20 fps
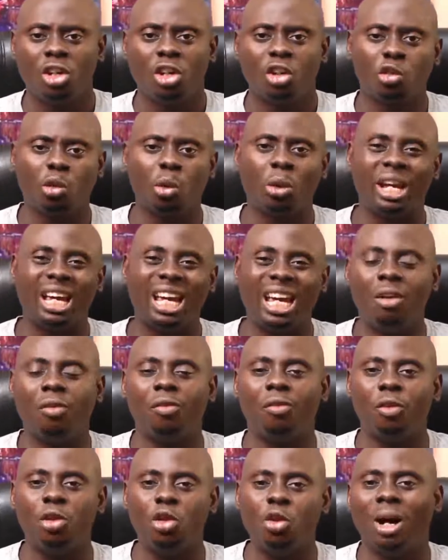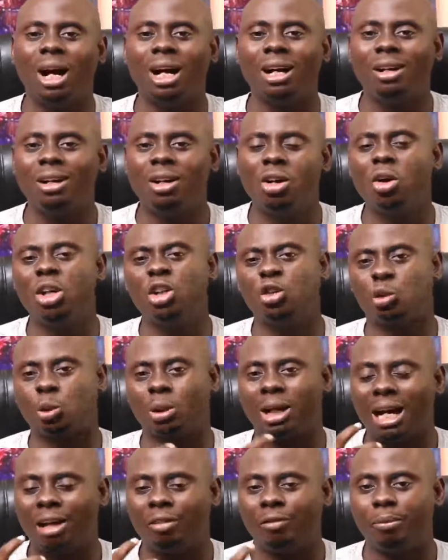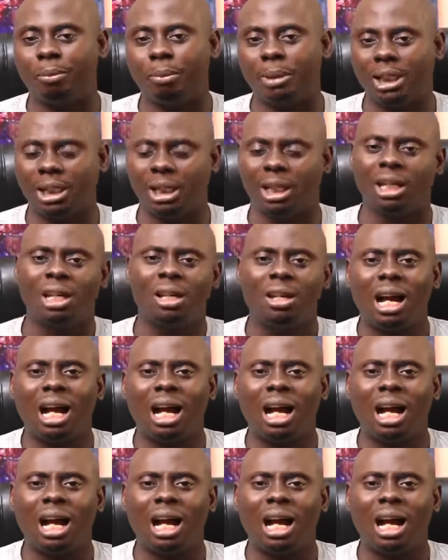So if you are going to have money